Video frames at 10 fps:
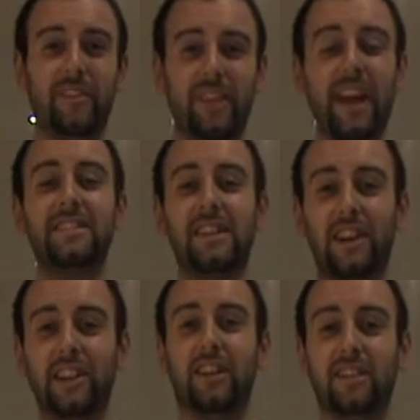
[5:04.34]
that is
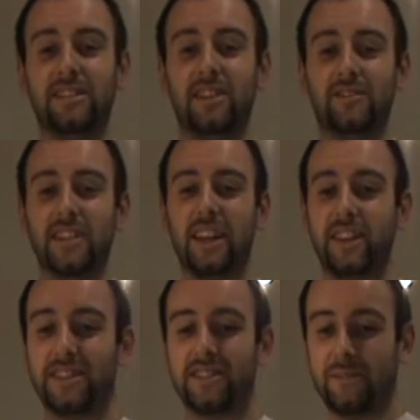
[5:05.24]
a lot of
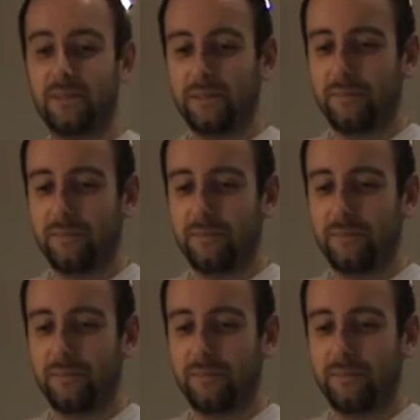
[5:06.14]
tannins.